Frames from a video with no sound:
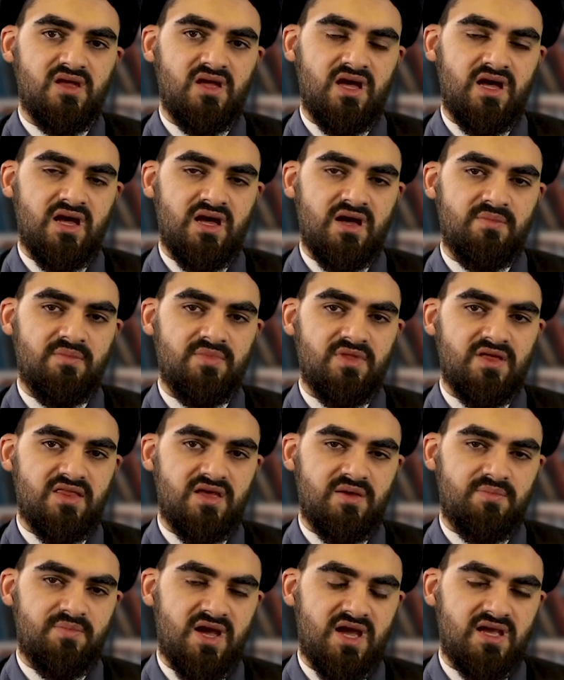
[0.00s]
that
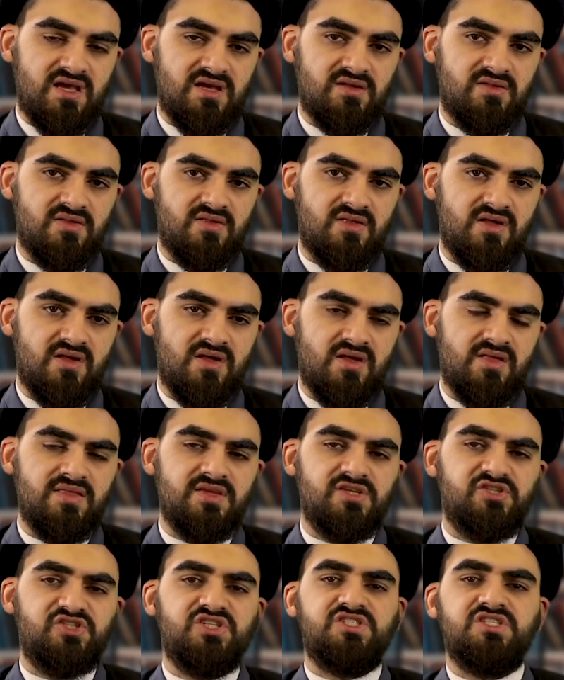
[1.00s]
they pay the
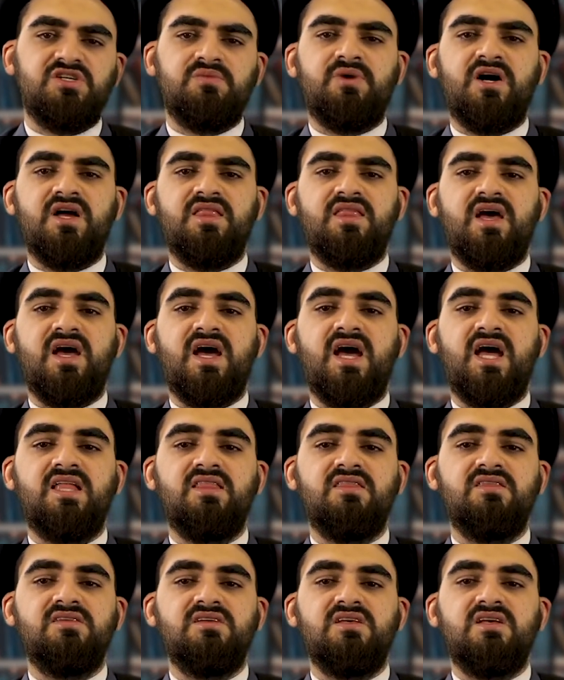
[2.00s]
jizya by their
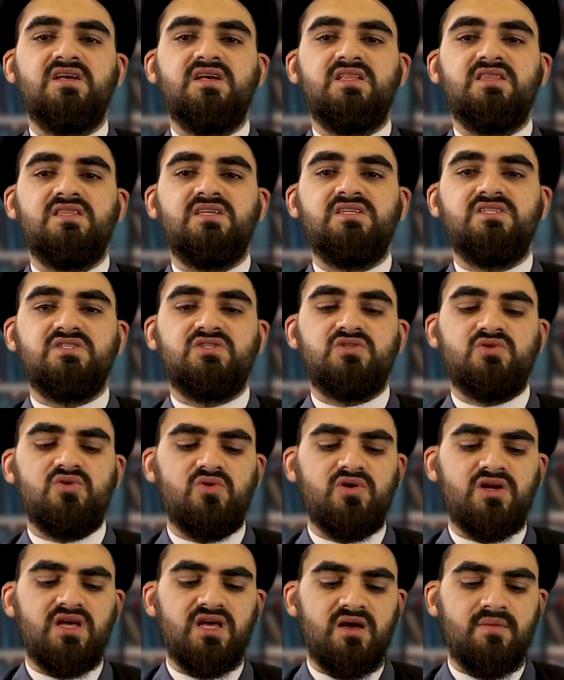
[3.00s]
hand, this is
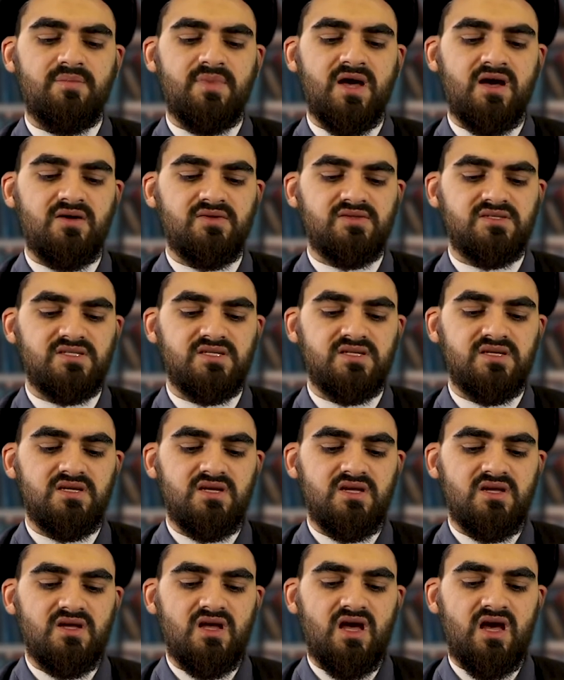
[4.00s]
talking about
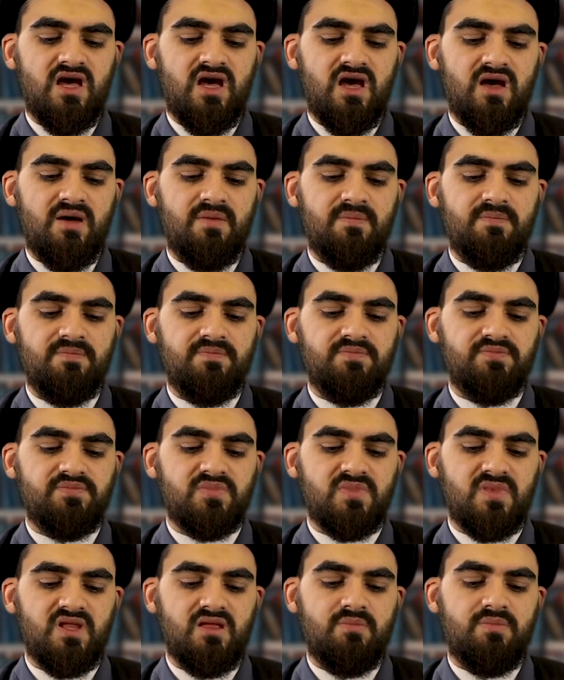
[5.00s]

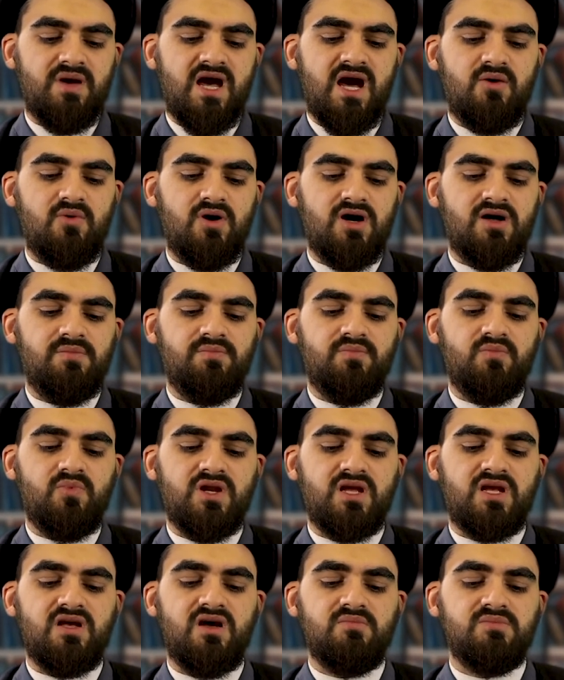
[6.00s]
power. When
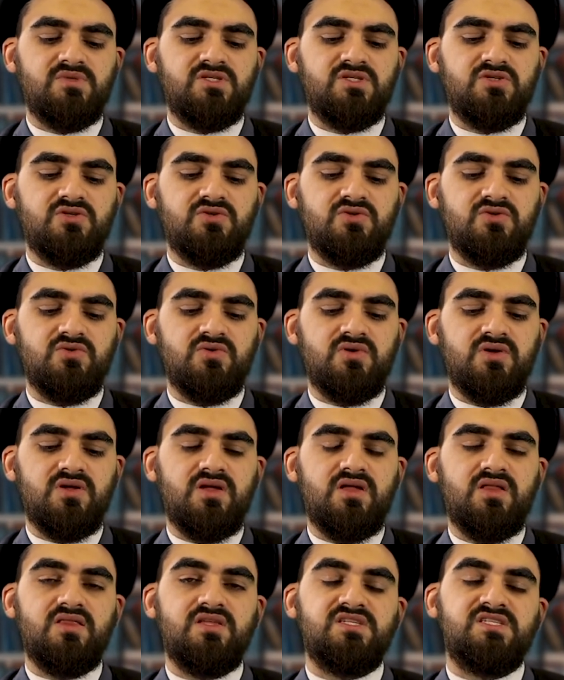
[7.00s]
it comes to
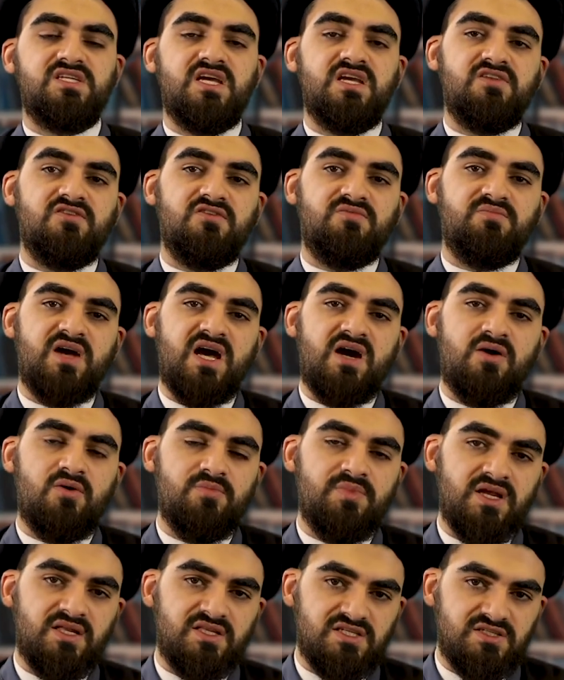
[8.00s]
the state of power
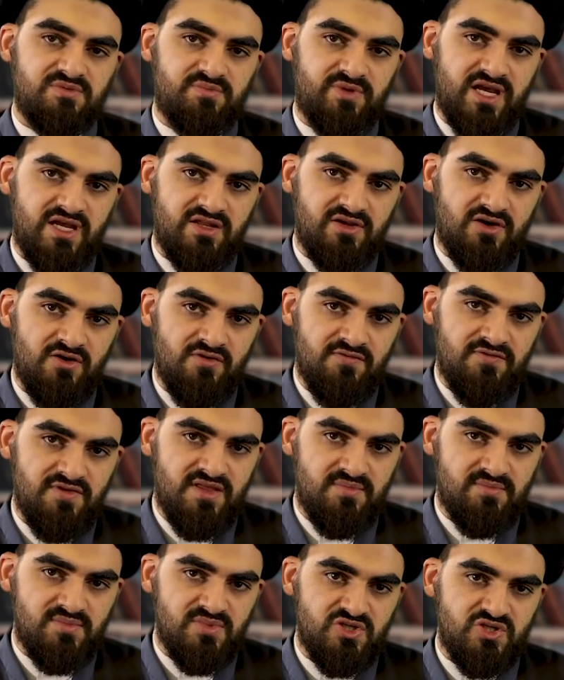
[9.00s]
being displayed over
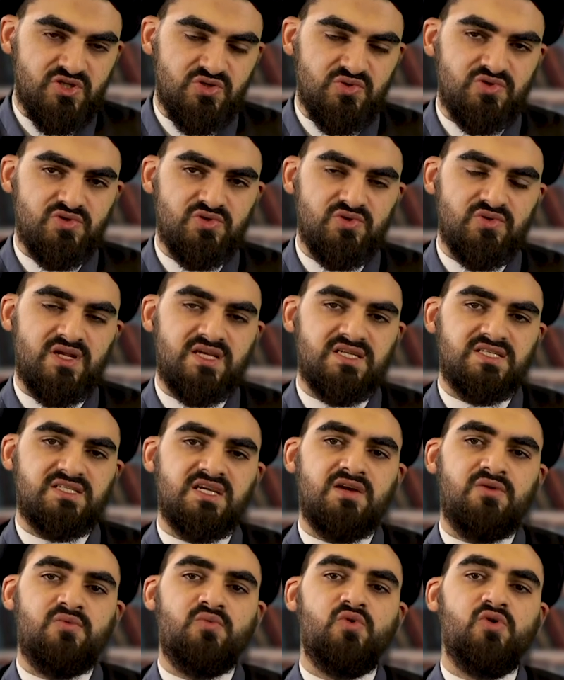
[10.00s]
them due to, let's
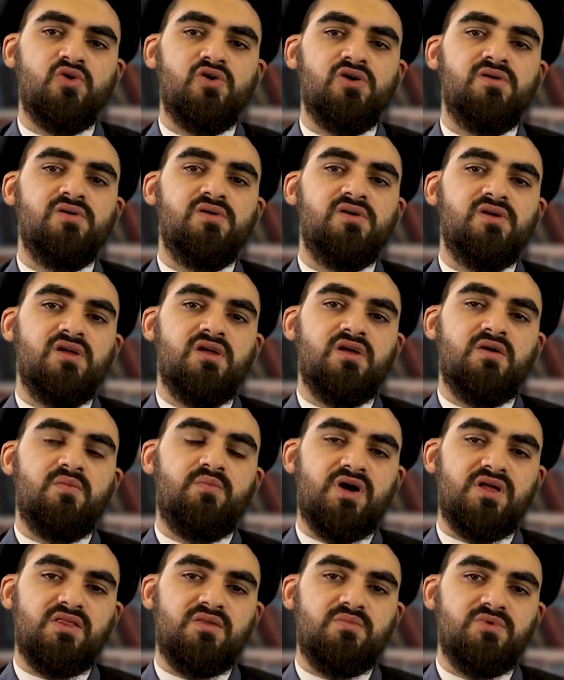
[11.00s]
say, a war
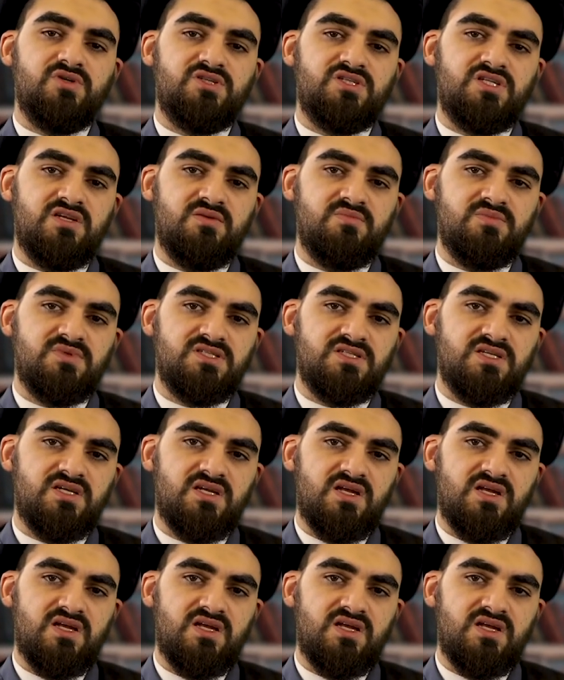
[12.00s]
by the Muslims,